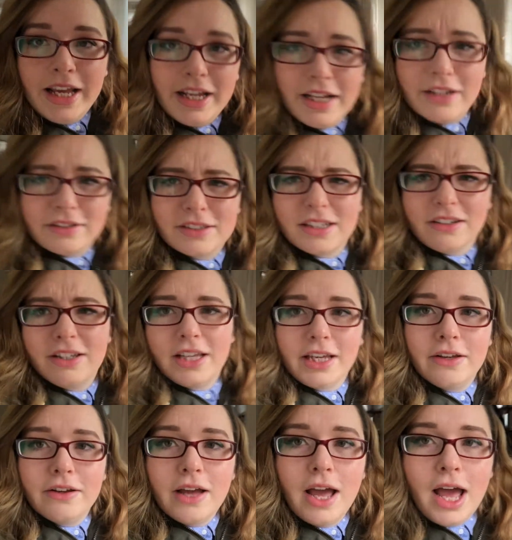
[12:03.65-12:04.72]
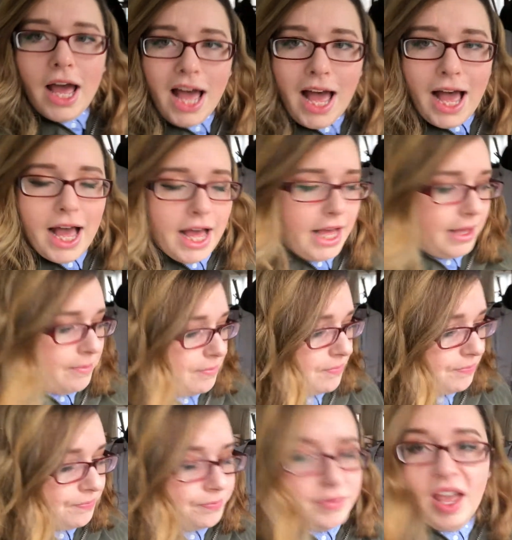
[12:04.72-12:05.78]
He looks so cute.
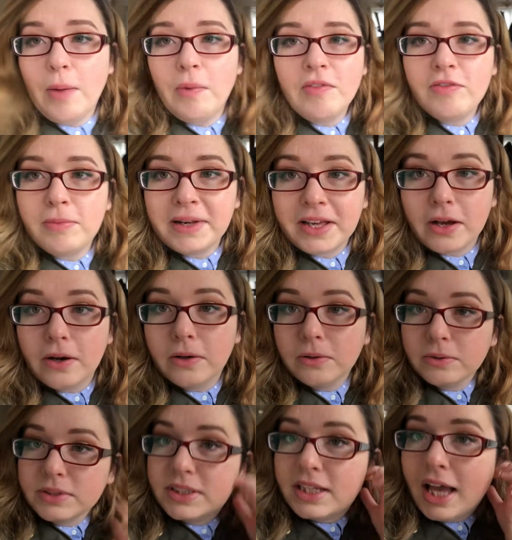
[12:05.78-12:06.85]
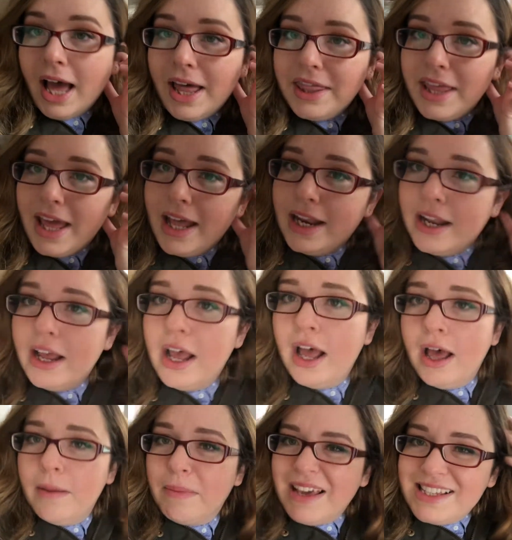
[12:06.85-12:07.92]
Yeah, one for my goals. And then
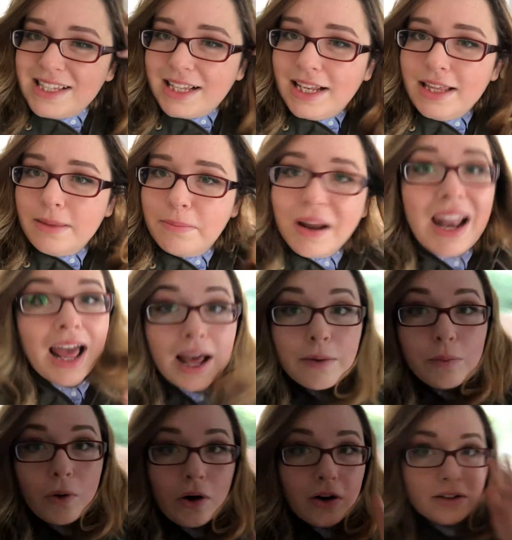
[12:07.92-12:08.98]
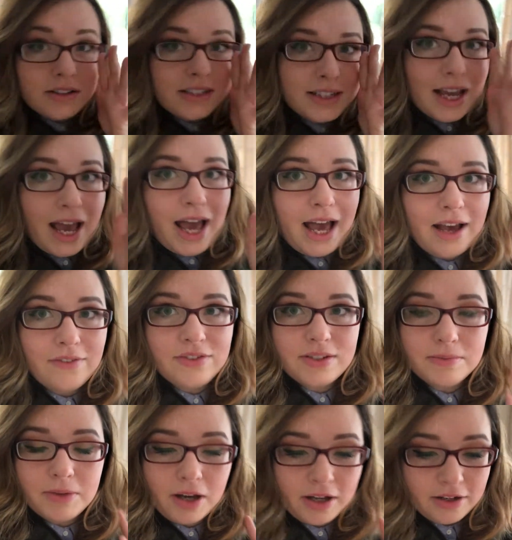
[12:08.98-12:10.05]
basically the plan was to have
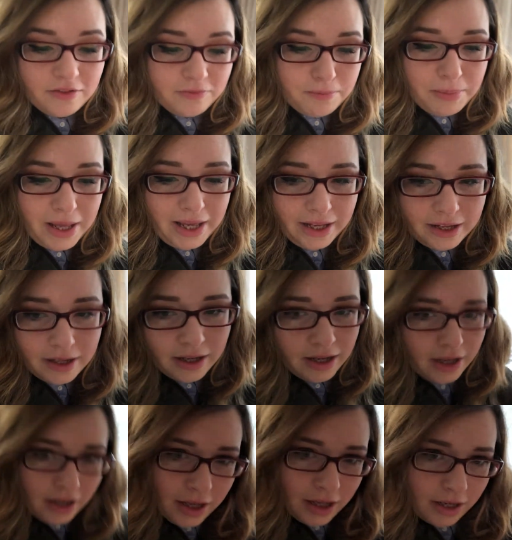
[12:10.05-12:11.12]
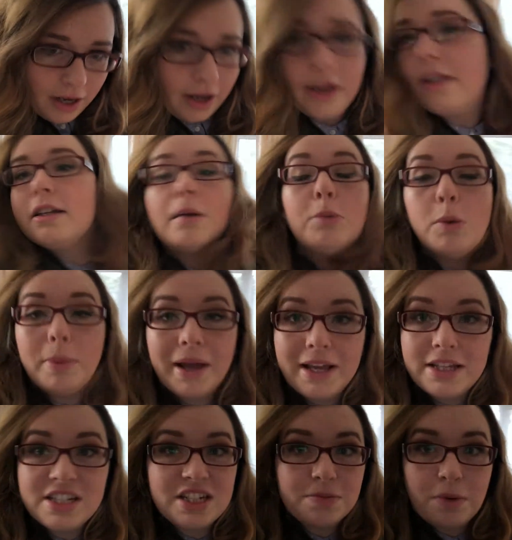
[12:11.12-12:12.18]
some kind of big, like, double
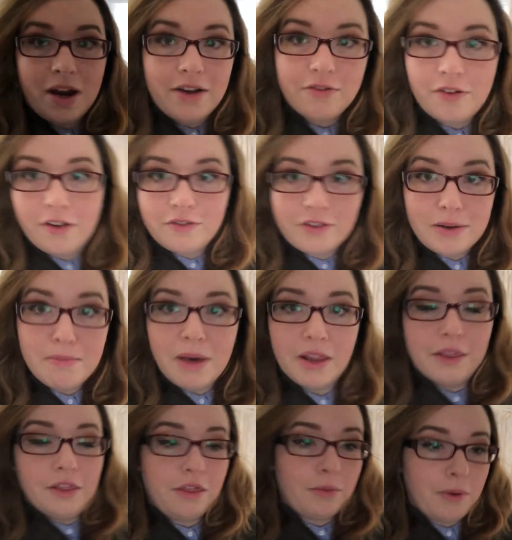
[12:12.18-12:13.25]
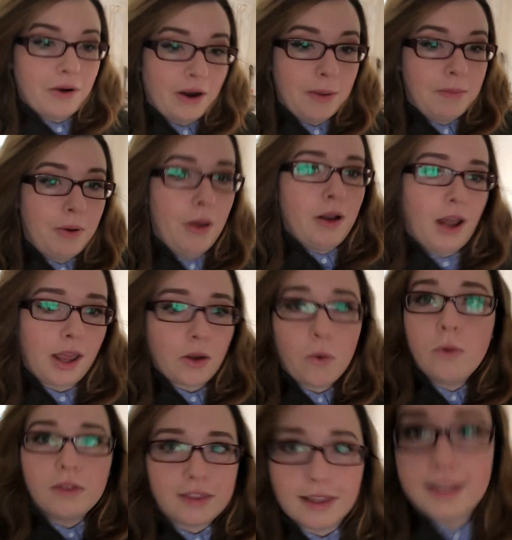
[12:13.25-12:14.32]
page spread for every month where I put like
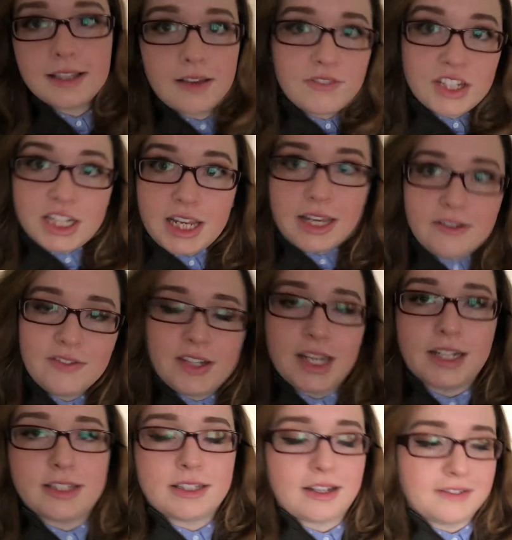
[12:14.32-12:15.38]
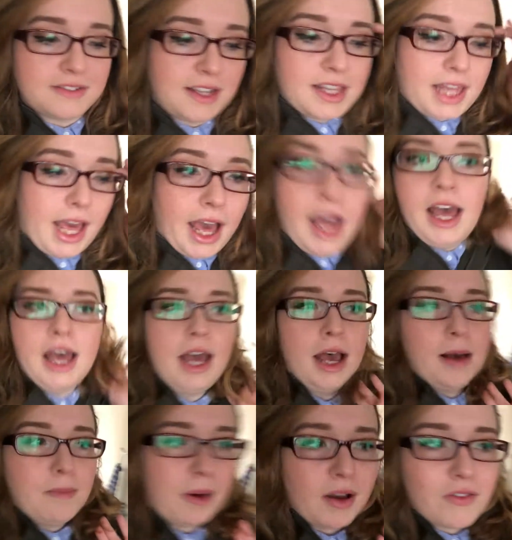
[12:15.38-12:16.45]
all the things I've achieved in and stuff like that.
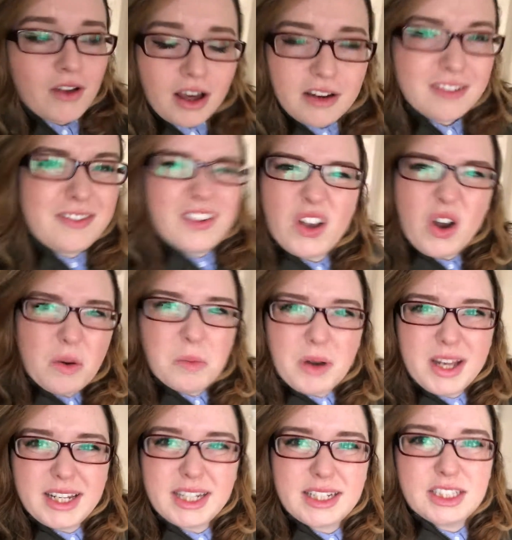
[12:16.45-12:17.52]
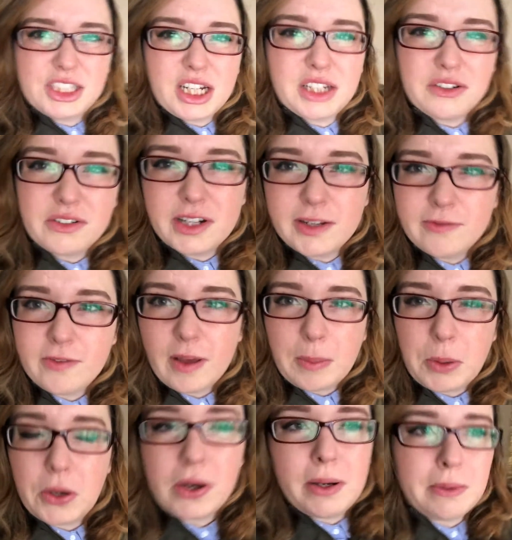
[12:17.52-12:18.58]
But I've kind of forgotten what I did in January and
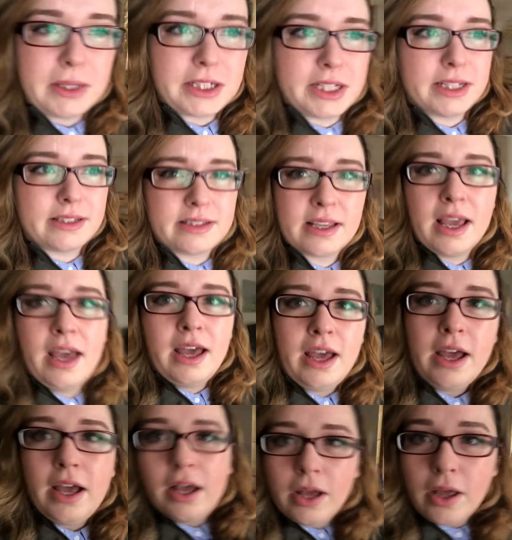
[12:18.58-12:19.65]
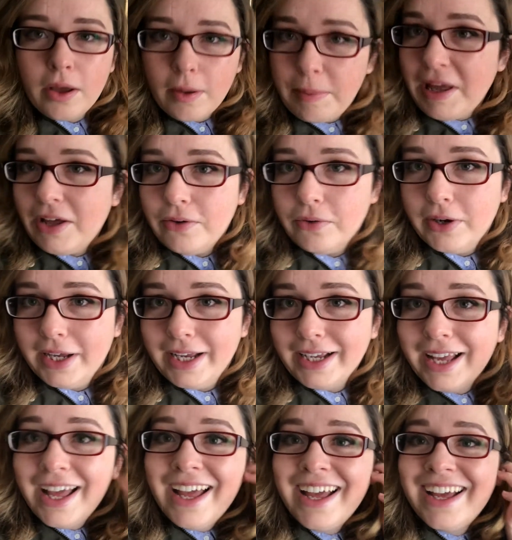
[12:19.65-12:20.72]
February, which is a bit annoying.